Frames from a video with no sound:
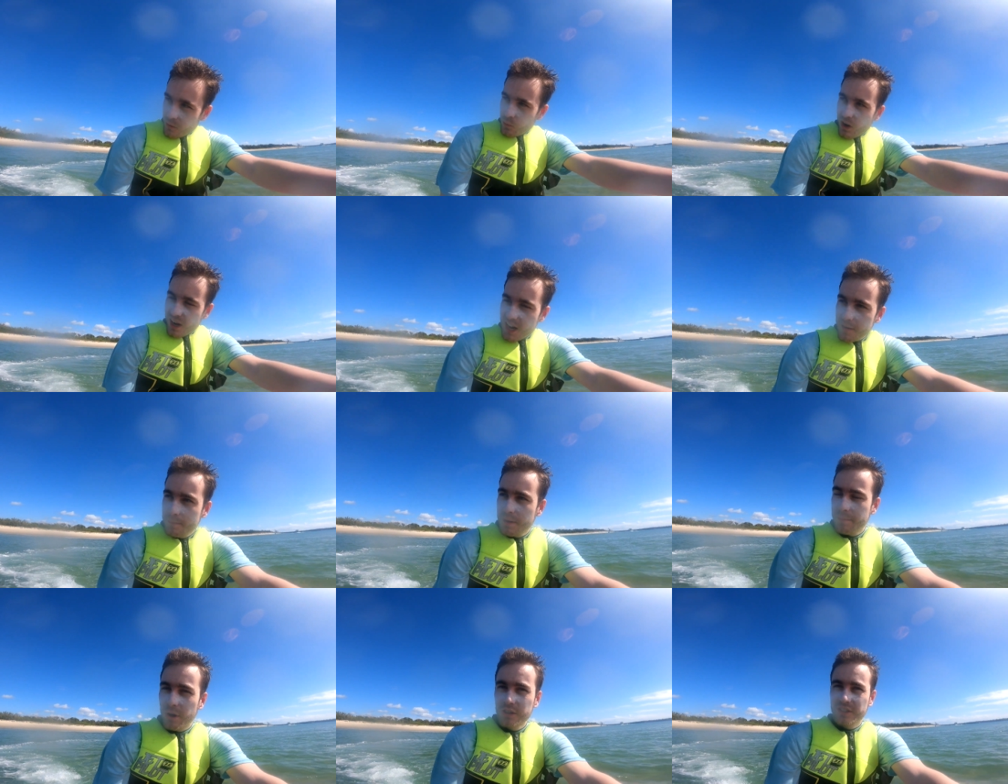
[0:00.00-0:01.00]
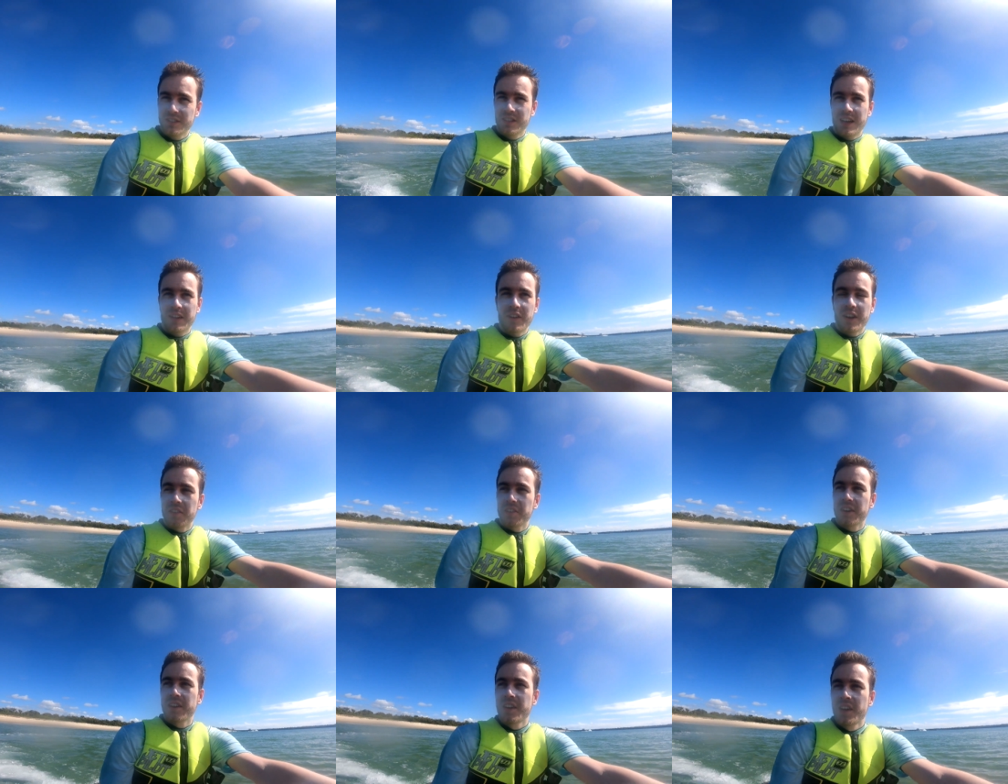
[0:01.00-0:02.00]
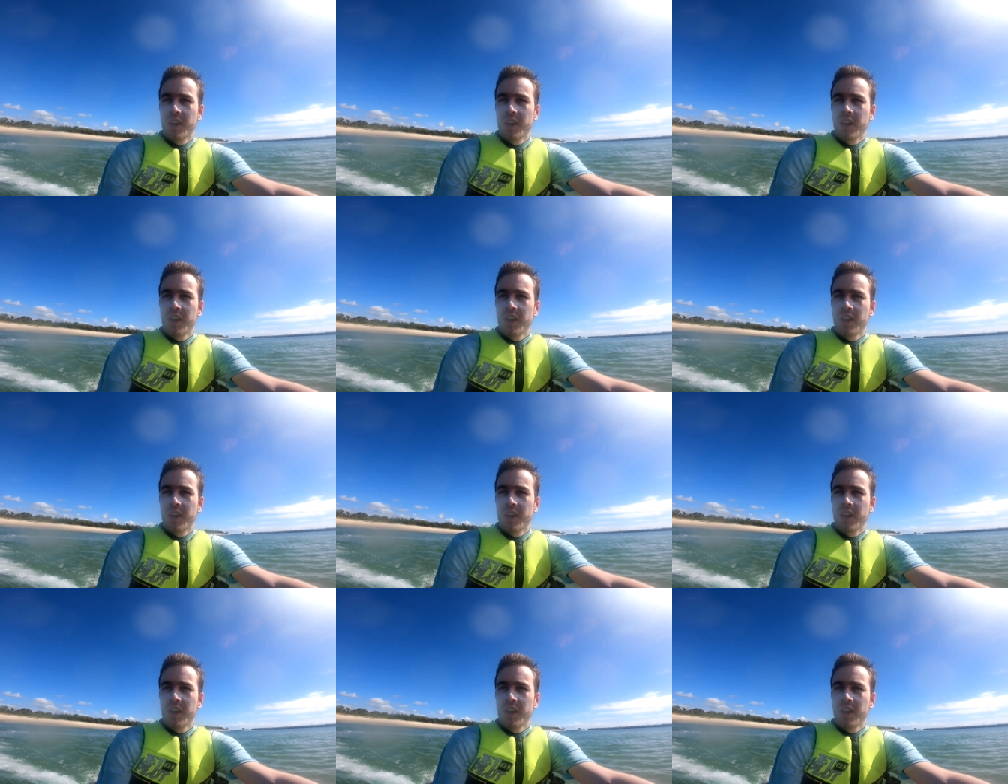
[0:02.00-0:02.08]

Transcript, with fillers: Why I haven't been posting like regularly.